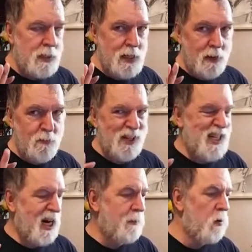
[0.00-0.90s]
of which
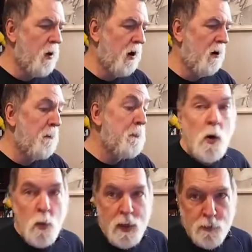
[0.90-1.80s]
I am aware.
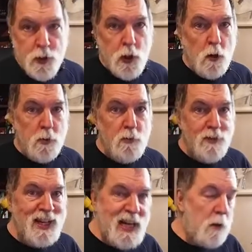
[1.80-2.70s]
We have shown through
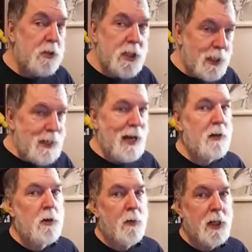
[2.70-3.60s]
the Gaussian
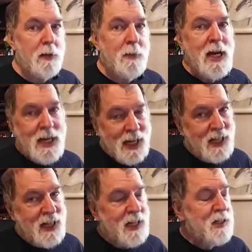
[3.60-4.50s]
algorithm
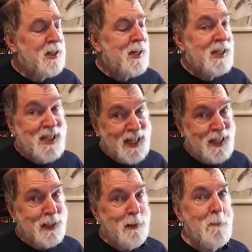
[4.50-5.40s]
that this
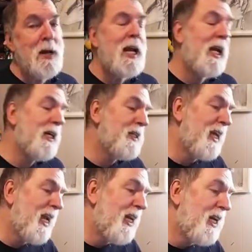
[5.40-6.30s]
system is
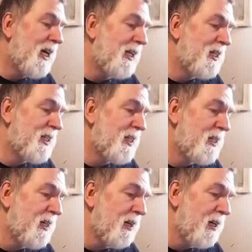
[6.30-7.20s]

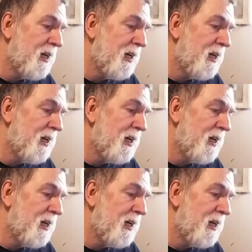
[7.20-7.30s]
inconsistent.